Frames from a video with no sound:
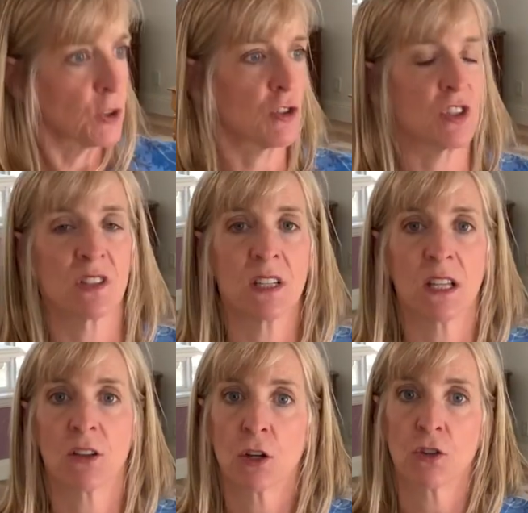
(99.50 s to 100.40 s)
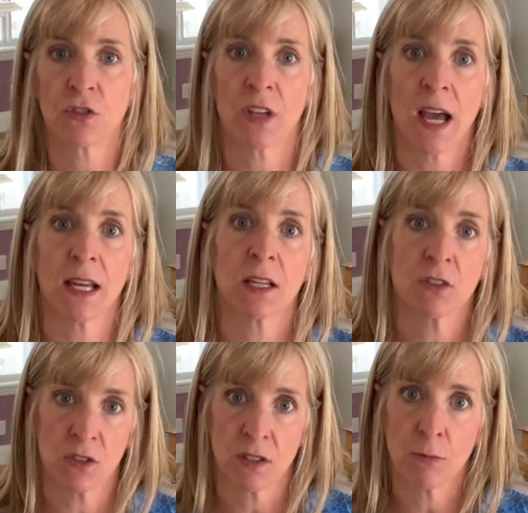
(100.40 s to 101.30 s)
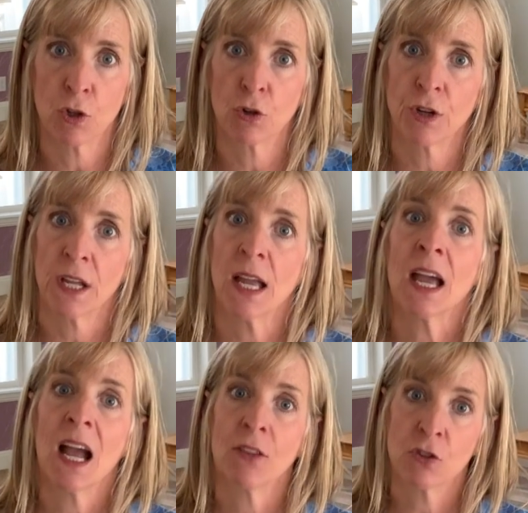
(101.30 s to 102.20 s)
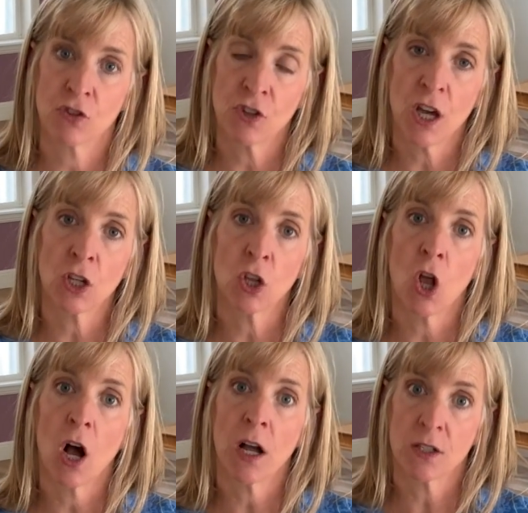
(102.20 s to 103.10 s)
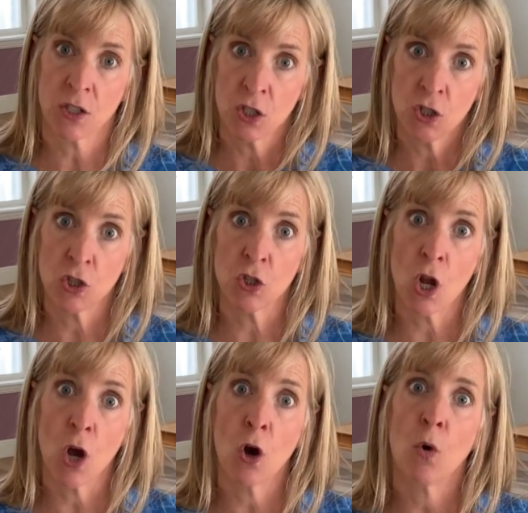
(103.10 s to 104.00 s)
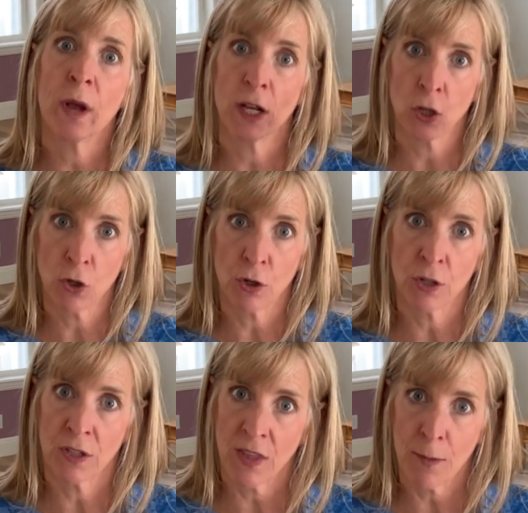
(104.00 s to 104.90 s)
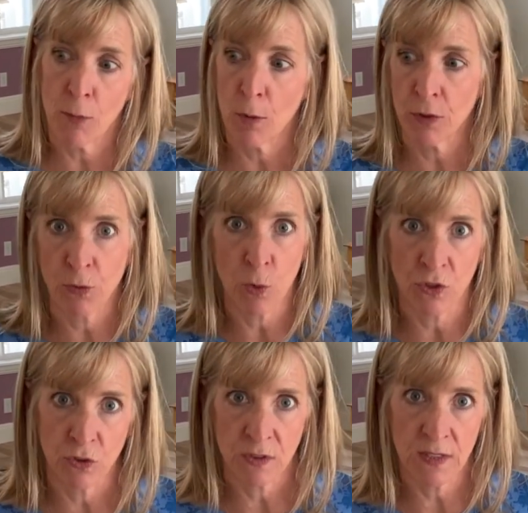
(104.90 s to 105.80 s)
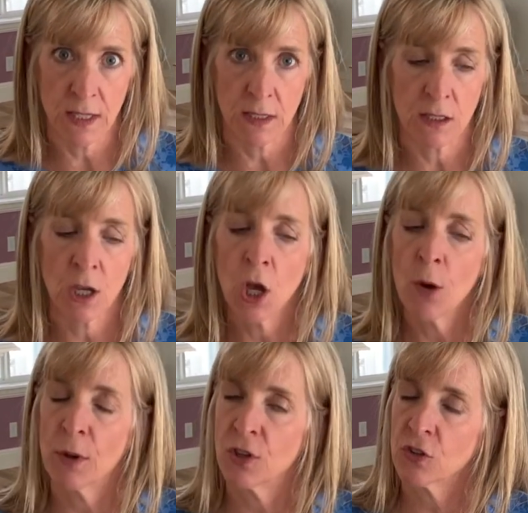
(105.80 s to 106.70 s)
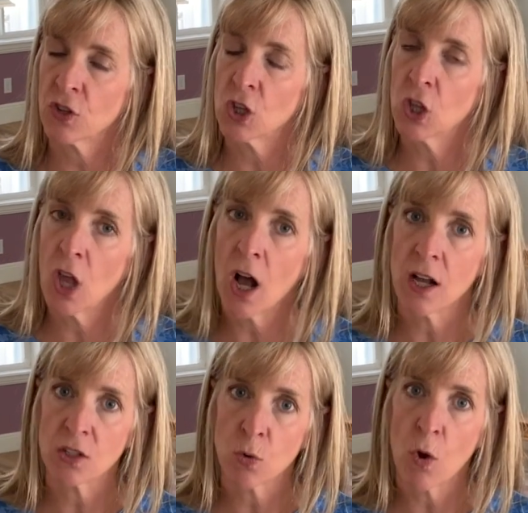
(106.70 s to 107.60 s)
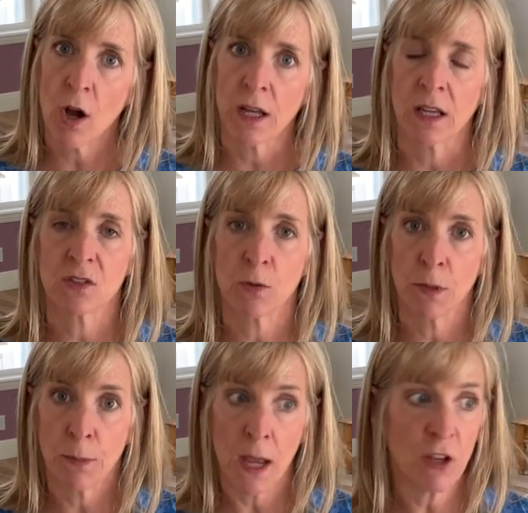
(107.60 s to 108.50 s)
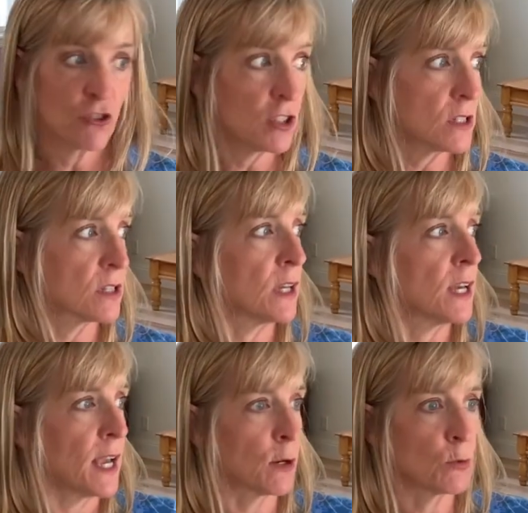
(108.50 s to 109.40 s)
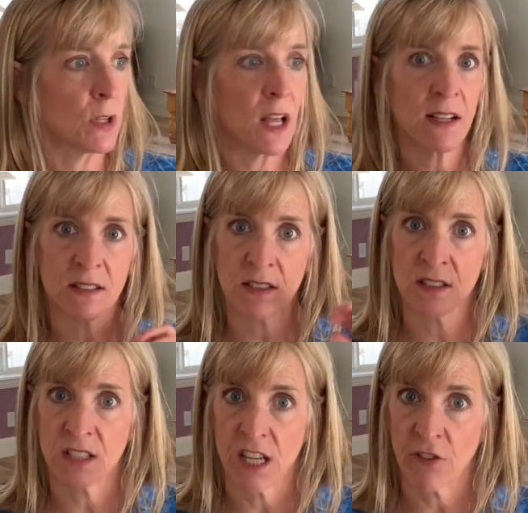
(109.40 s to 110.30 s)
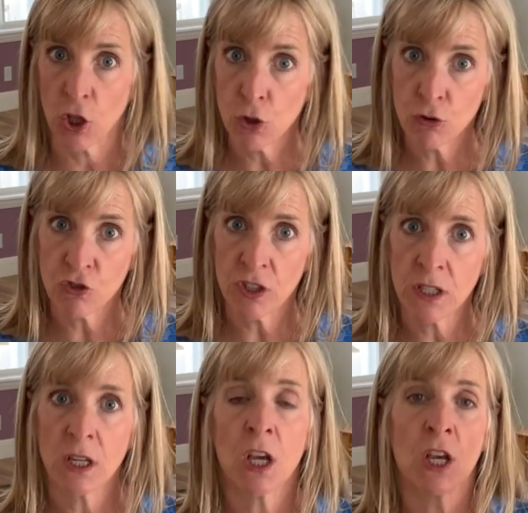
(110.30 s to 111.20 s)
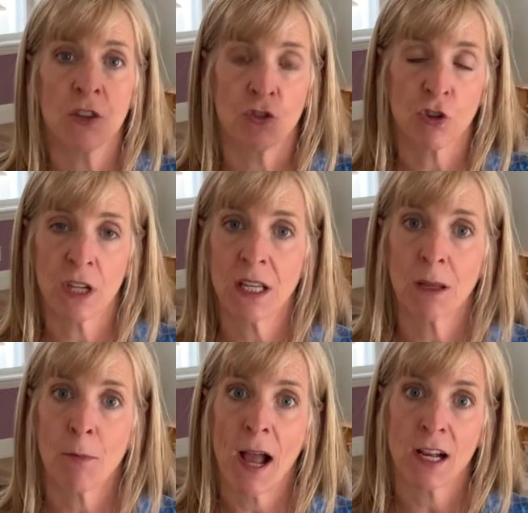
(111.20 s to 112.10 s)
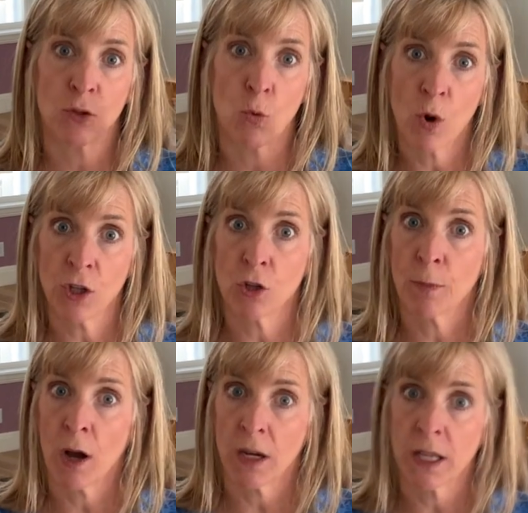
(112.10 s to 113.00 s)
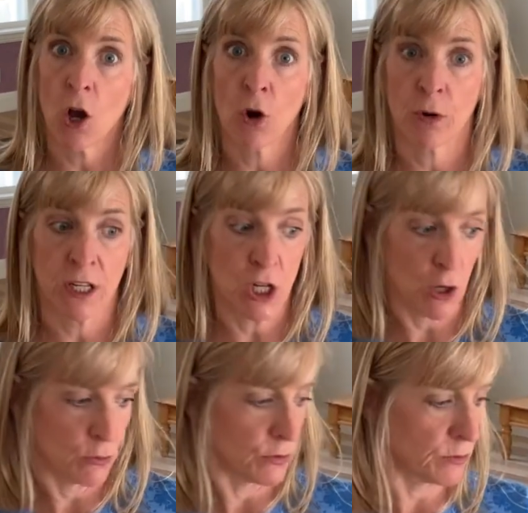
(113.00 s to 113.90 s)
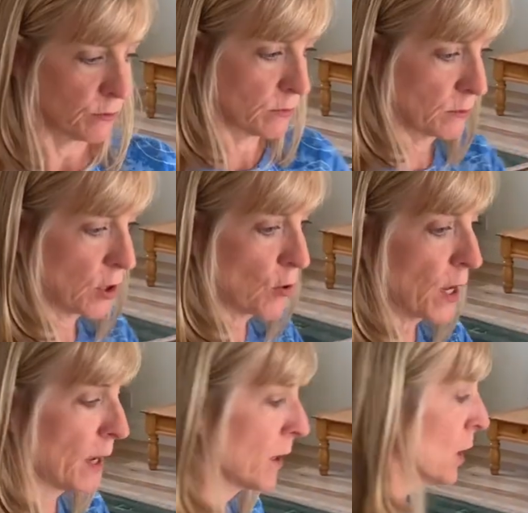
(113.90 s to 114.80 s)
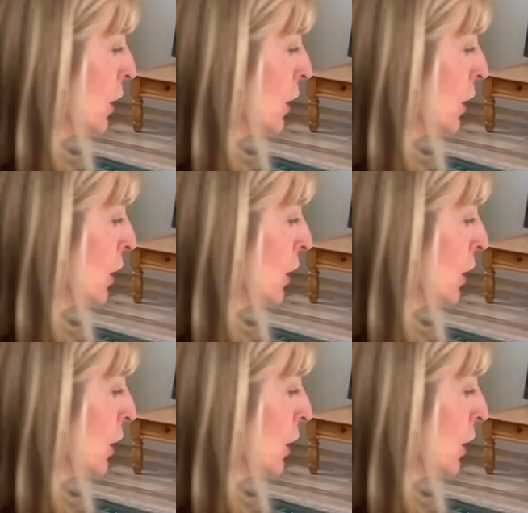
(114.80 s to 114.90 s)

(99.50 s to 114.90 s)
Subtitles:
you're just sitting there, you're static to some degree, and there's not a lot to know and learn at that moment than once you sit. But there's a lot to walking, so be patient and realize this is an evolution, that you're getting back to what your body already knows. Okay,